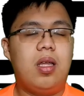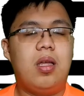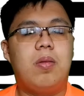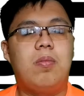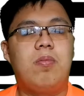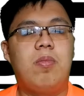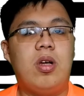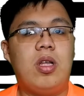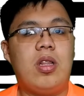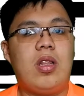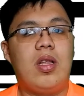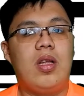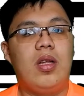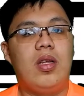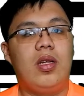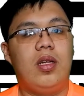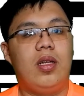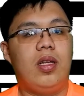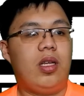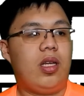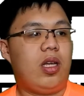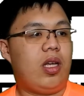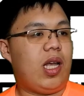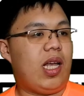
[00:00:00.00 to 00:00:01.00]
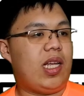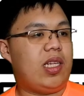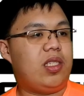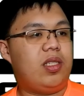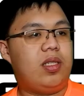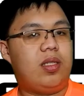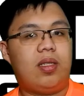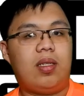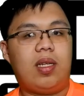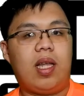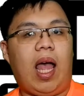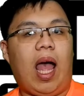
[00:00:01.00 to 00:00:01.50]
But
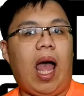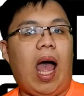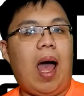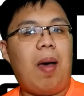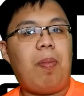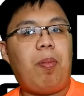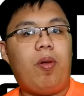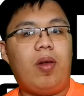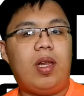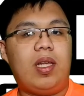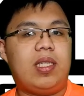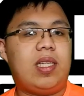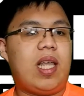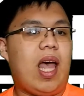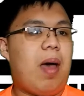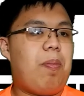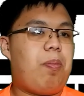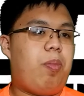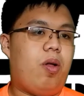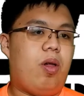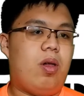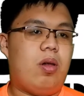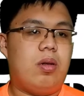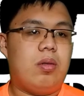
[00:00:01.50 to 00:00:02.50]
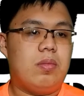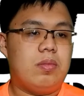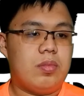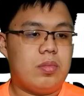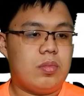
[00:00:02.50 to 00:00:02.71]
as Apple is Apple,